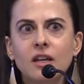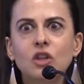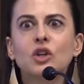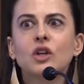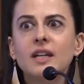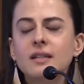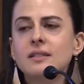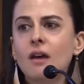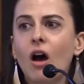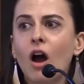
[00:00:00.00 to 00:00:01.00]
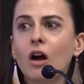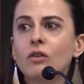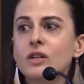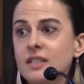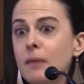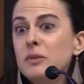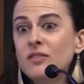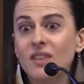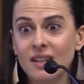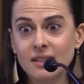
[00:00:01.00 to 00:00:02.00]
increase our
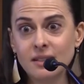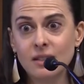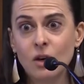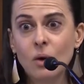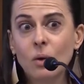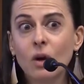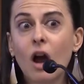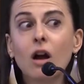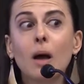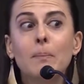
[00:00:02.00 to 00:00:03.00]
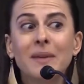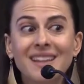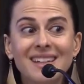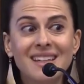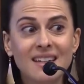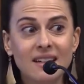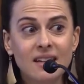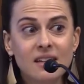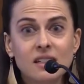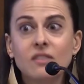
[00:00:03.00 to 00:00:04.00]
receptiveness or our
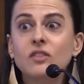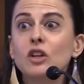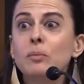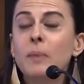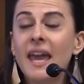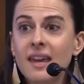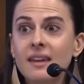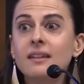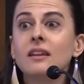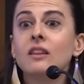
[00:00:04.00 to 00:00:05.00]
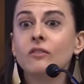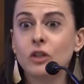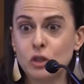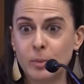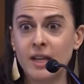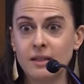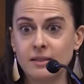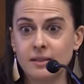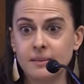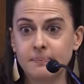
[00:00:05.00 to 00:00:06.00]
ability to feel pain in the first
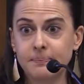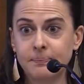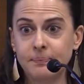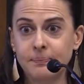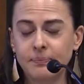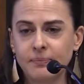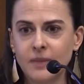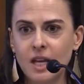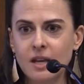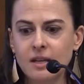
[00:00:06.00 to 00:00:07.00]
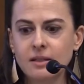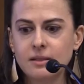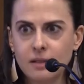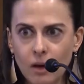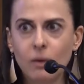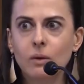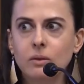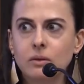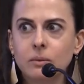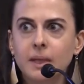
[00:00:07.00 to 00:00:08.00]
place.
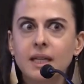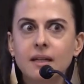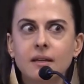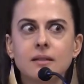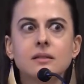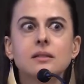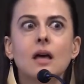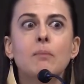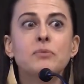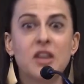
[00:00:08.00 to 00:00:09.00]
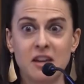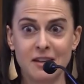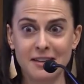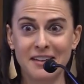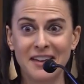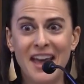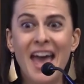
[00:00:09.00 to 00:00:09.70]
So we need something,